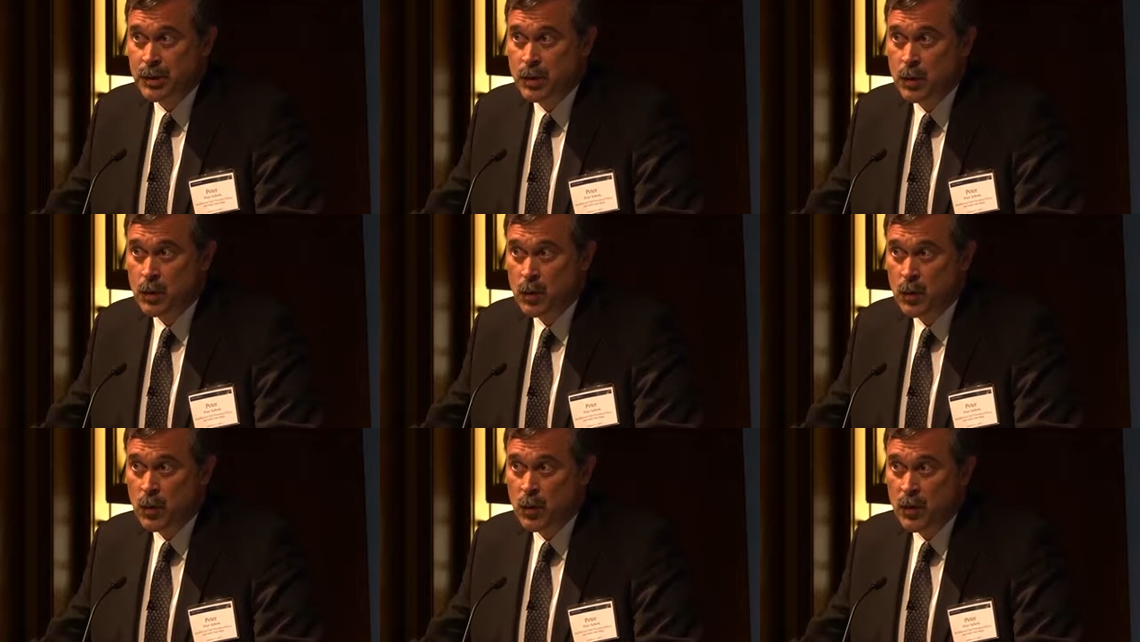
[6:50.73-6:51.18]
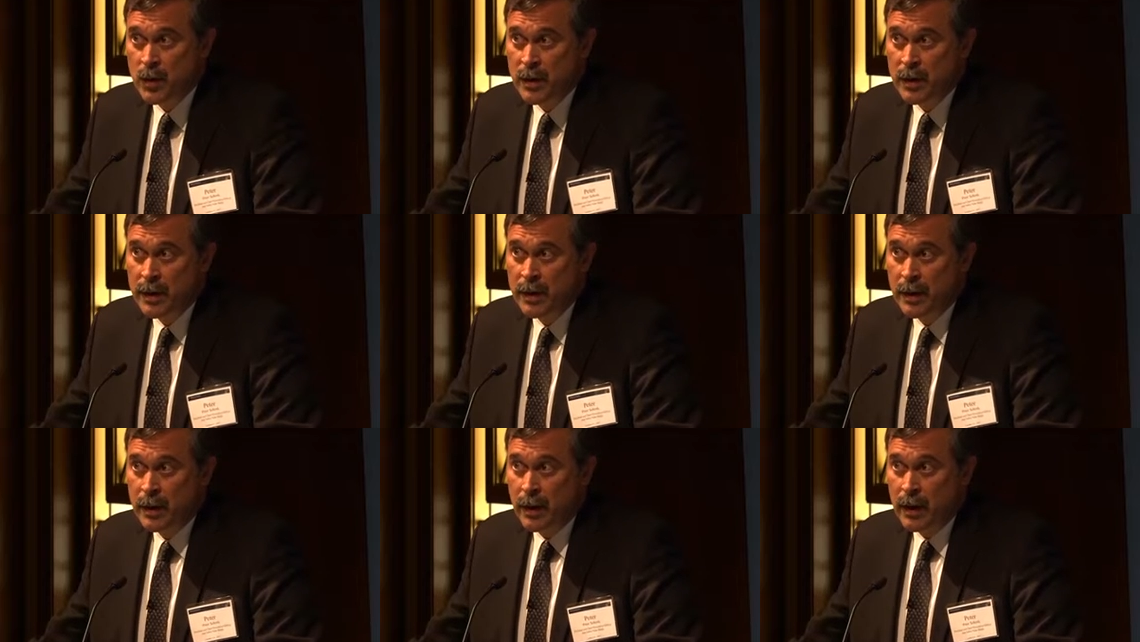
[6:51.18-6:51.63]
who
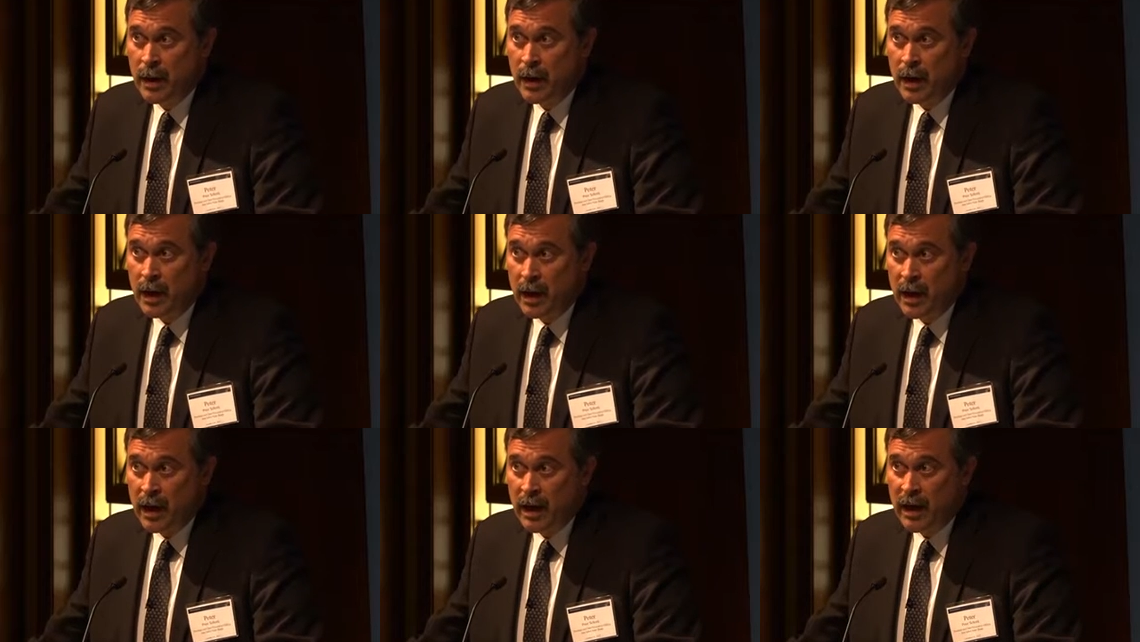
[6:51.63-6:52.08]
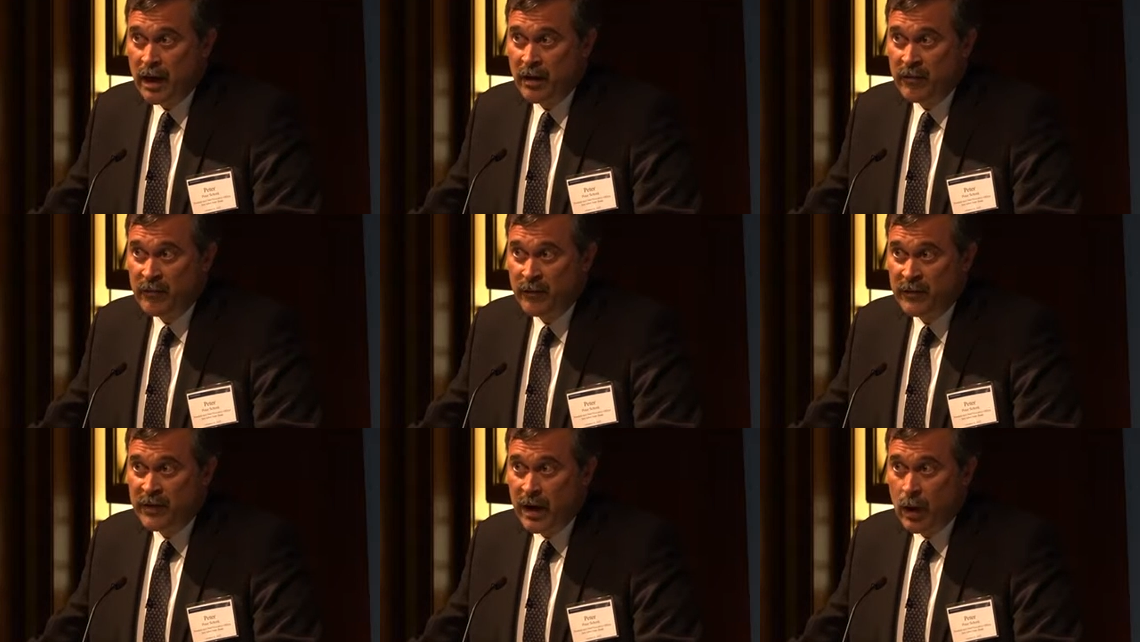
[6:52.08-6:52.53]

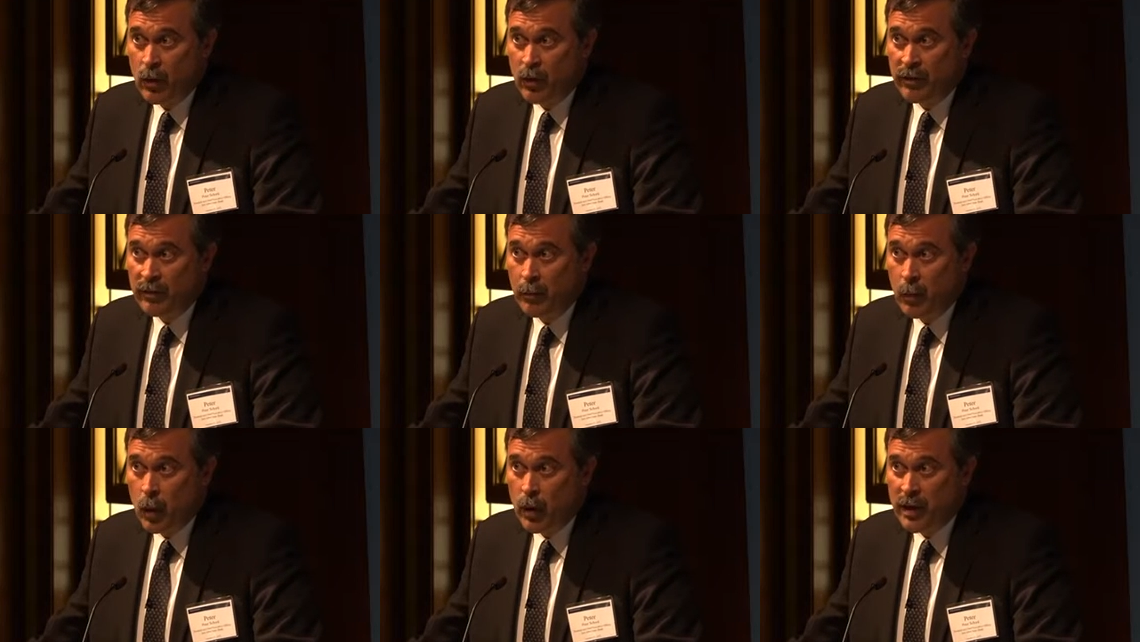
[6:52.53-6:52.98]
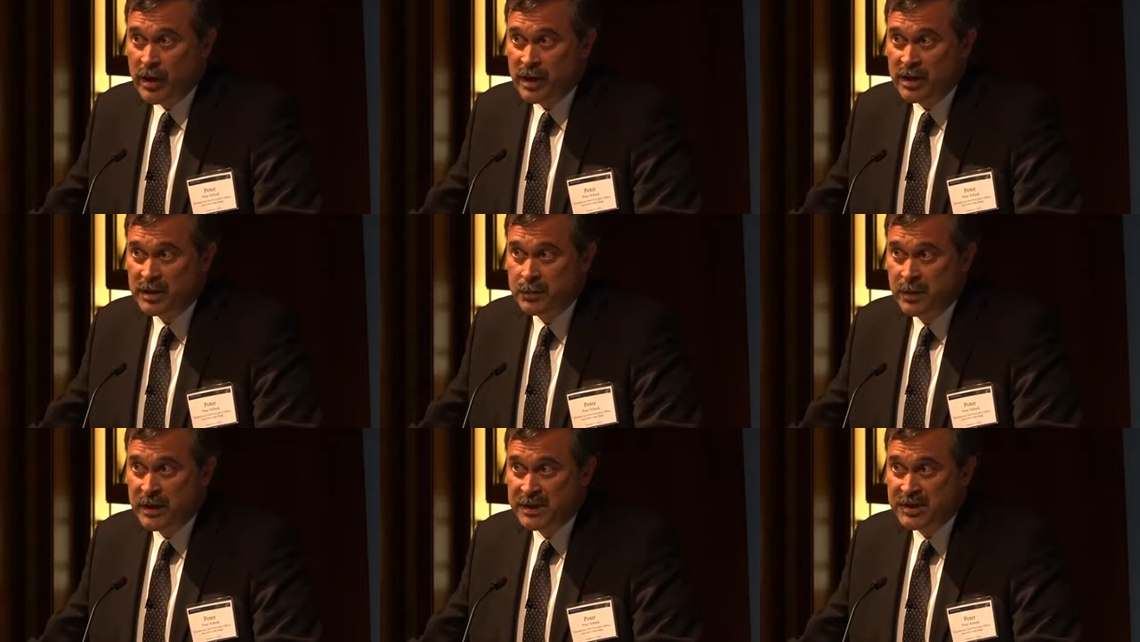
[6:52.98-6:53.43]
have dealt with
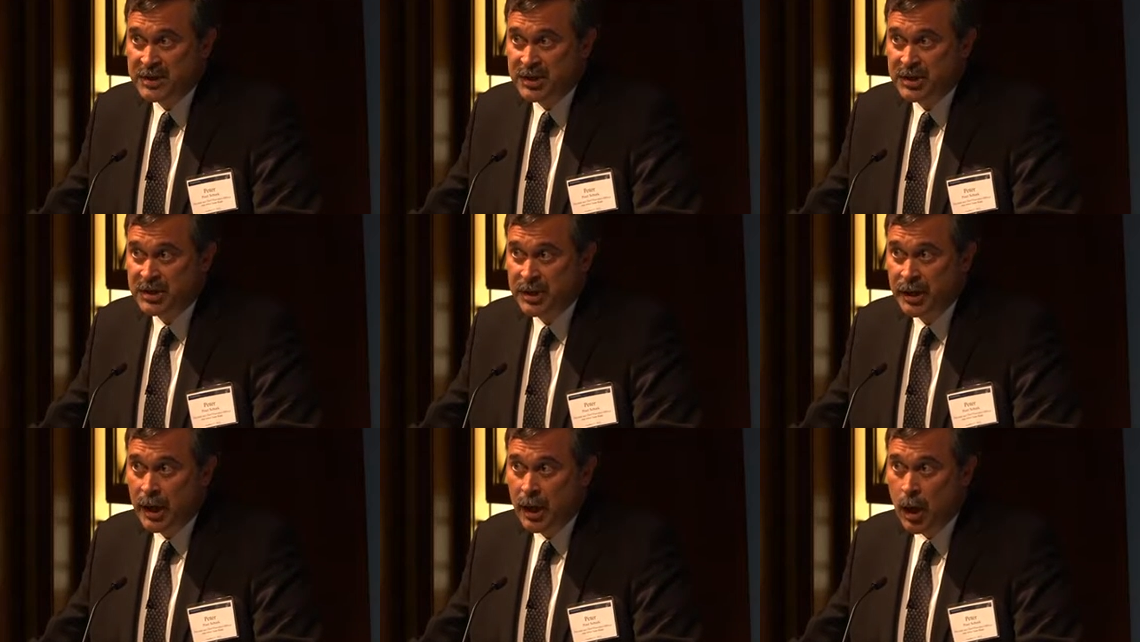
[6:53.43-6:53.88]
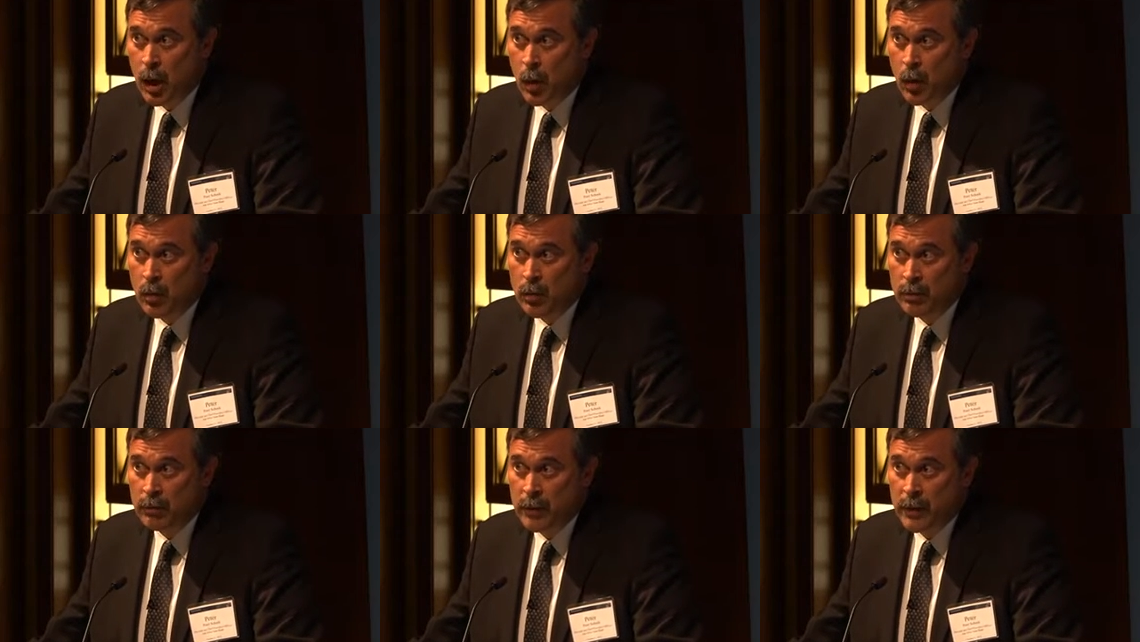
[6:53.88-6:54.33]
mortgage business
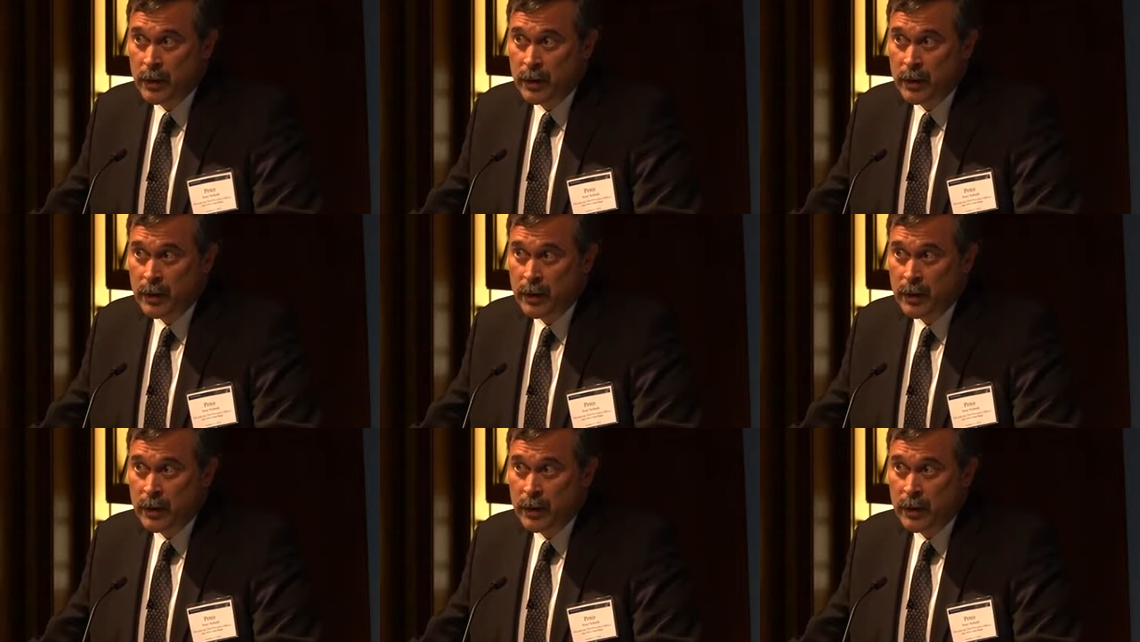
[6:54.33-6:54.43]
know